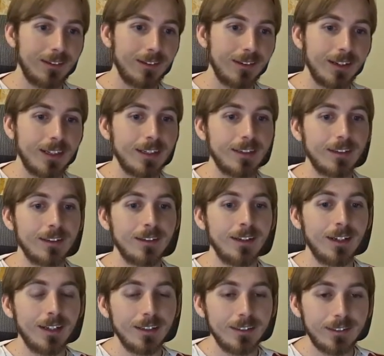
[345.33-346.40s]
that he can
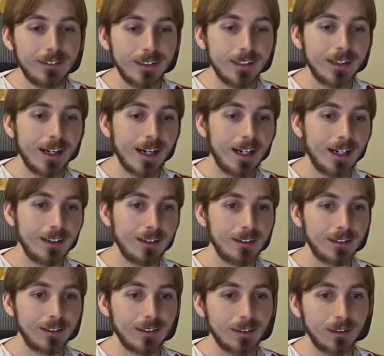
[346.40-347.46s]
sit at
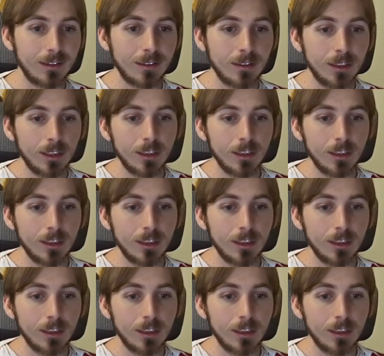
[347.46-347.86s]
and can